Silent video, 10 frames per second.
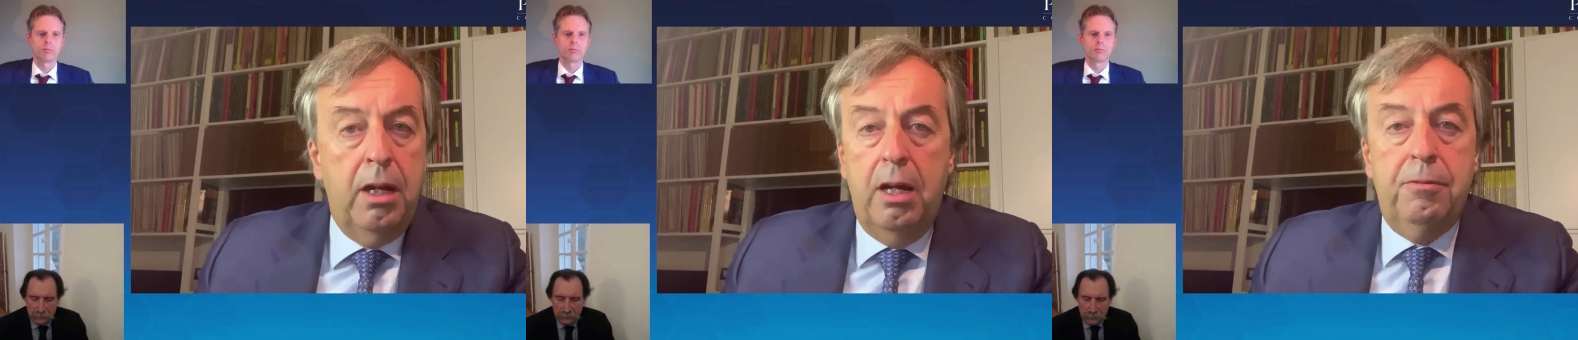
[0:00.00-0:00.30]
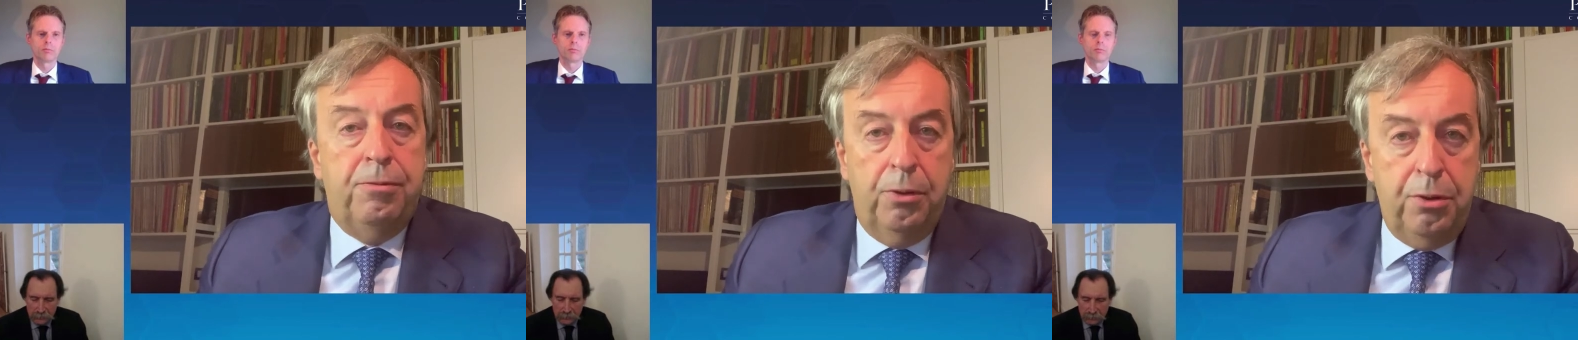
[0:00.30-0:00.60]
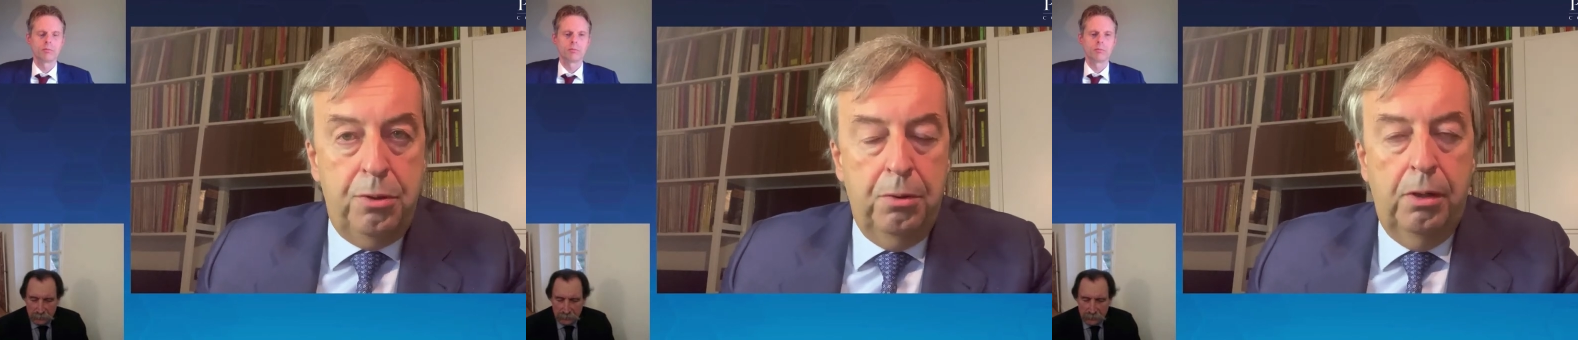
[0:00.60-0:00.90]
Speaker 1: And for
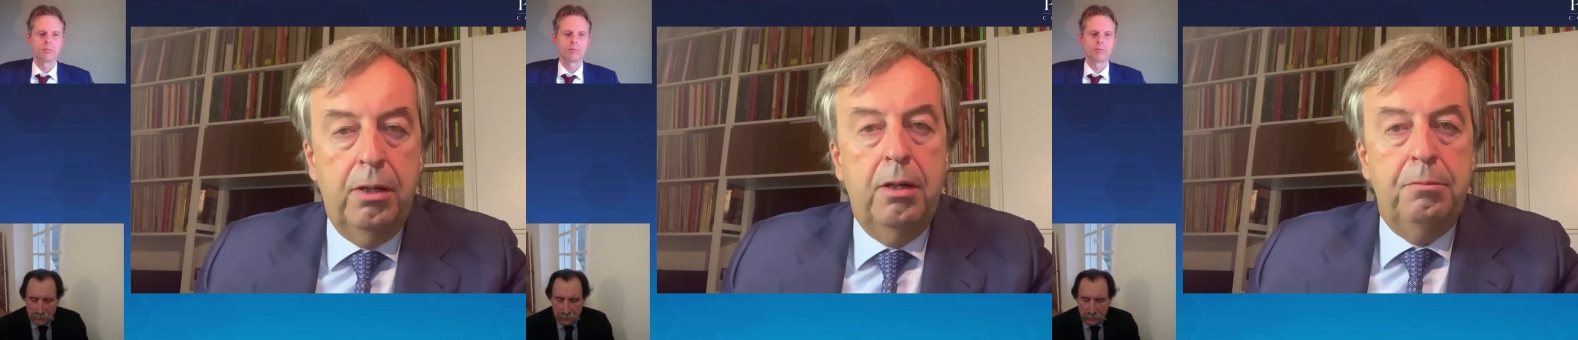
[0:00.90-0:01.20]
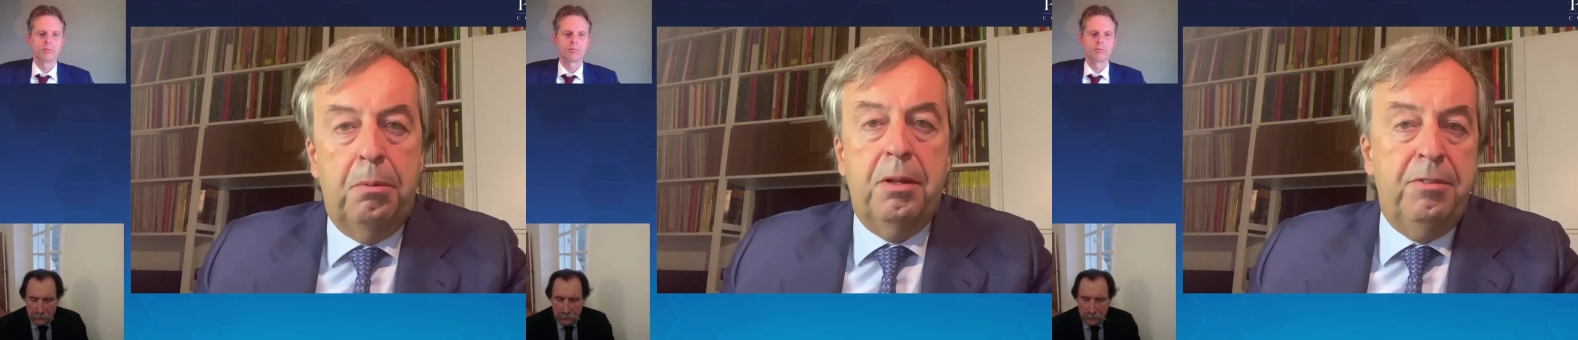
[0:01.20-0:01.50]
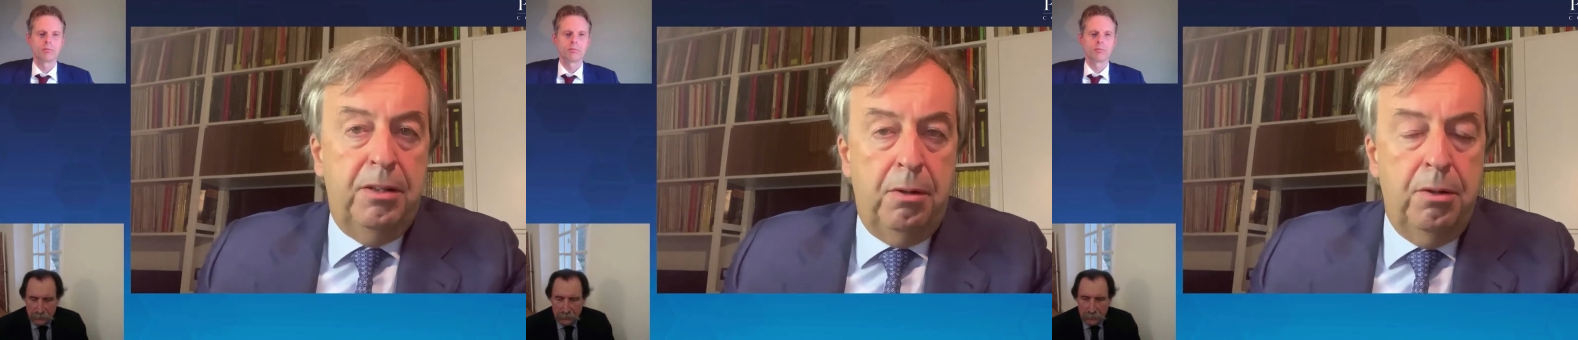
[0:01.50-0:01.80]
sure, from the
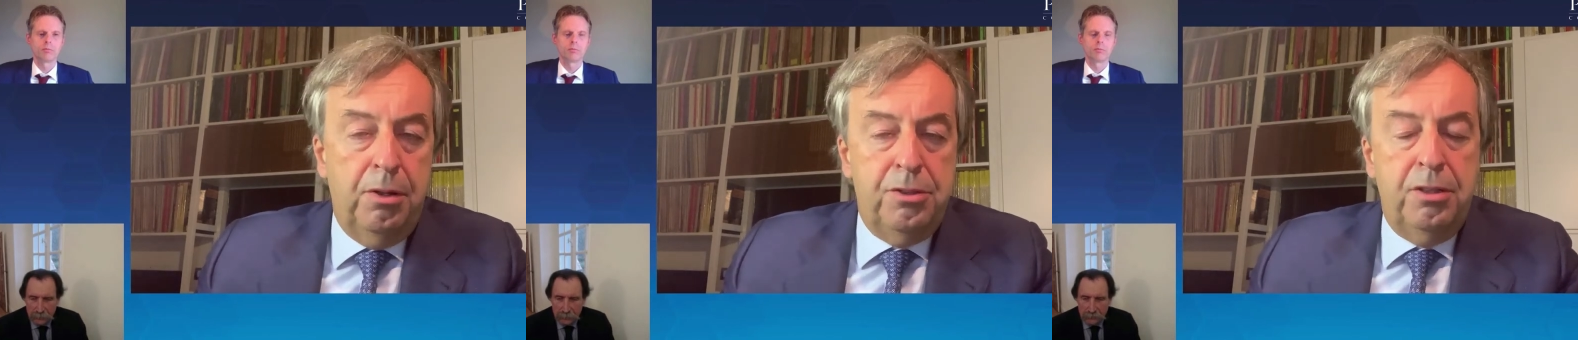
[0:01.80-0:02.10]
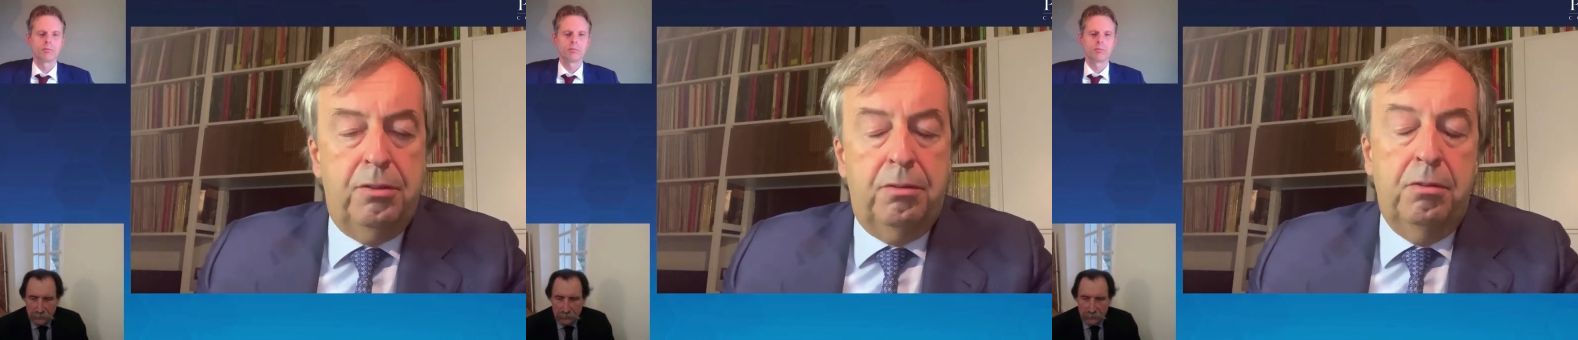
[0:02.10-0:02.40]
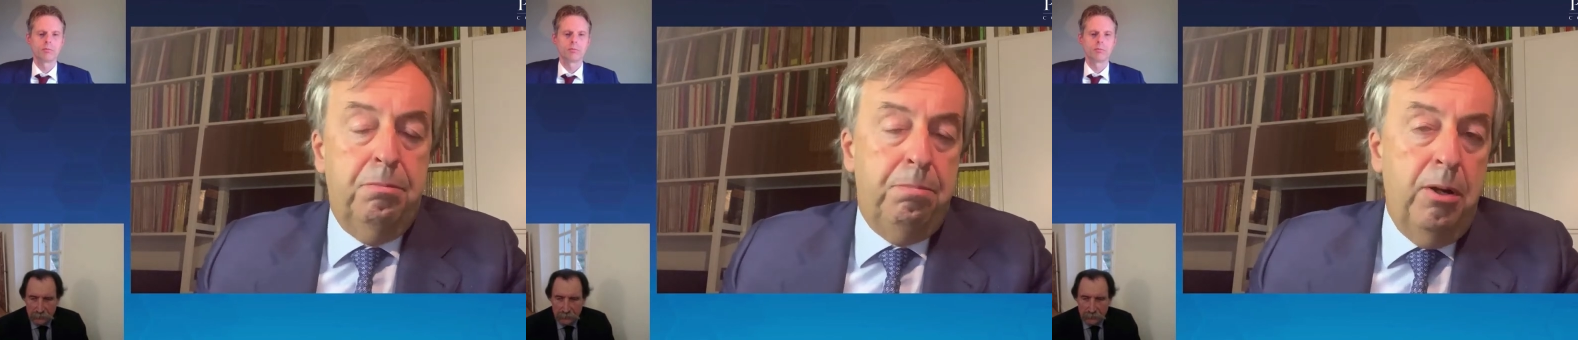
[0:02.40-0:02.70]

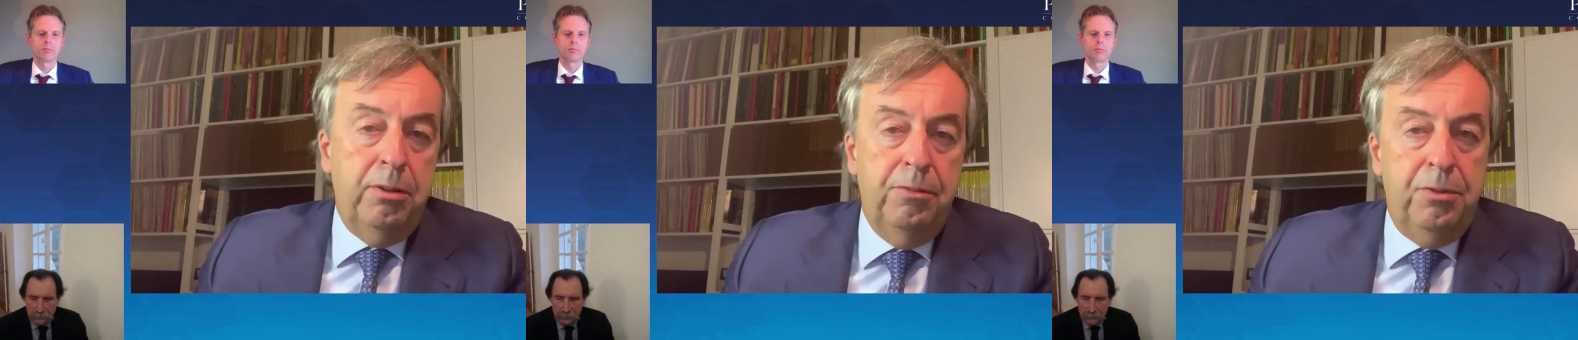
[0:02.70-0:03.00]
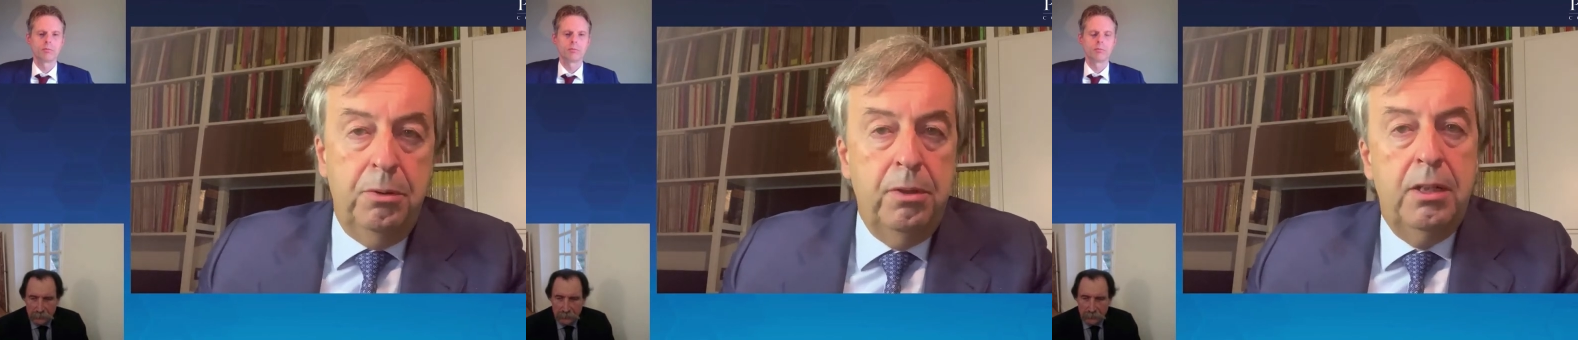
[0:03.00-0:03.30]
virological point of view,